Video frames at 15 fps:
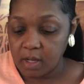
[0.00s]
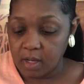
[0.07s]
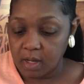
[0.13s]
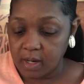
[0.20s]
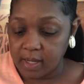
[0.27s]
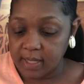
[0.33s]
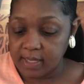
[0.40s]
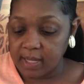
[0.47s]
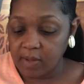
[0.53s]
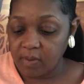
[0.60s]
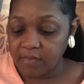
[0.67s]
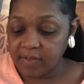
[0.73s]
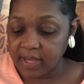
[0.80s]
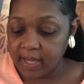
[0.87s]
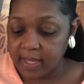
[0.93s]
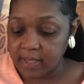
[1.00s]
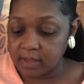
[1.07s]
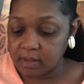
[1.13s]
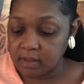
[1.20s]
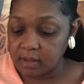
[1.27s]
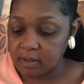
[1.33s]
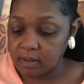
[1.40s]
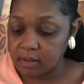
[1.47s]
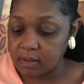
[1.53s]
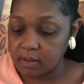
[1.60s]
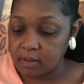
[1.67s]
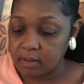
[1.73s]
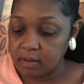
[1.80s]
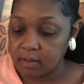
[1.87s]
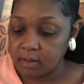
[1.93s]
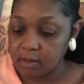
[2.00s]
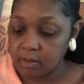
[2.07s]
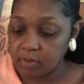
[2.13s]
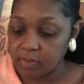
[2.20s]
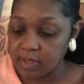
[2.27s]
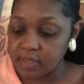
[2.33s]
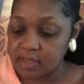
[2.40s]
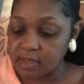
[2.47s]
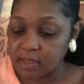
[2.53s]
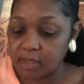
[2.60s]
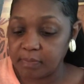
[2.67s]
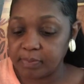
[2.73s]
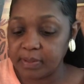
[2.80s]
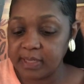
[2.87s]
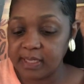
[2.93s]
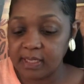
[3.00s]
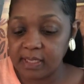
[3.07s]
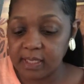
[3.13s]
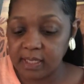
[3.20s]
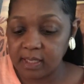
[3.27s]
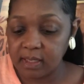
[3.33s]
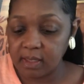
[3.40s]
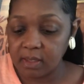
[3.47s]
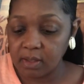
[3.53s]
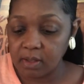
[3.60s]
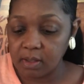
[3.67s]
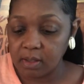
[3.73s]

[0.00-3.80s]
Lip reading: All right, now I've got the resin completely